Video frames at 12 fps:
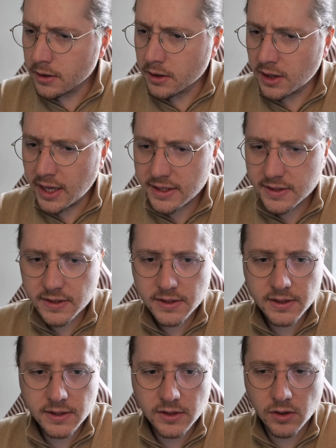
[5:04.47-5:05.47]

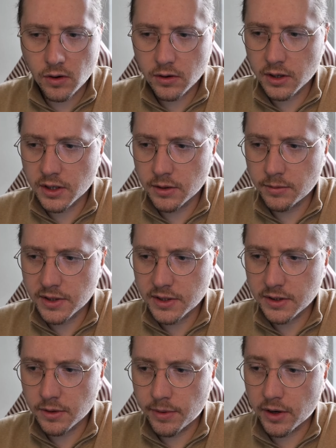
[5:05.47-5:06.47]
Let's talk a little
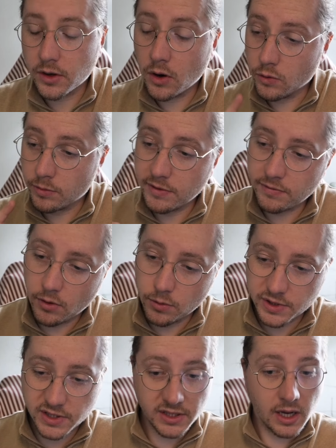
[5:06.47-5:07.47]
bit about, before
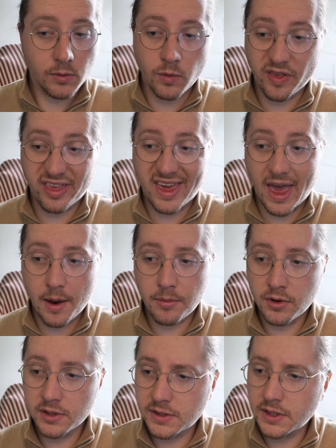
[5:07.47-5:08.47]
we start with
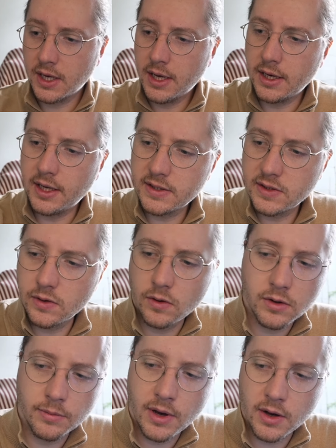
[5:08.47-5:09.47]
cameras, let's
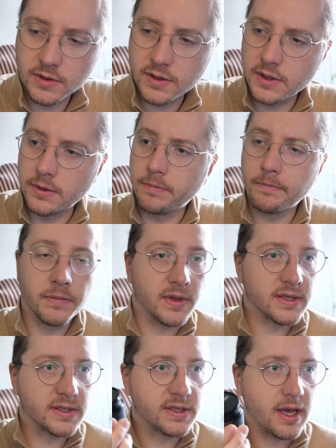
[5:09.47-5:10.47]
talk about
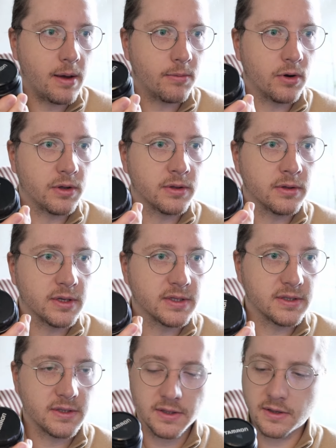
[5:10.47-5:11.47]
this Tamron, this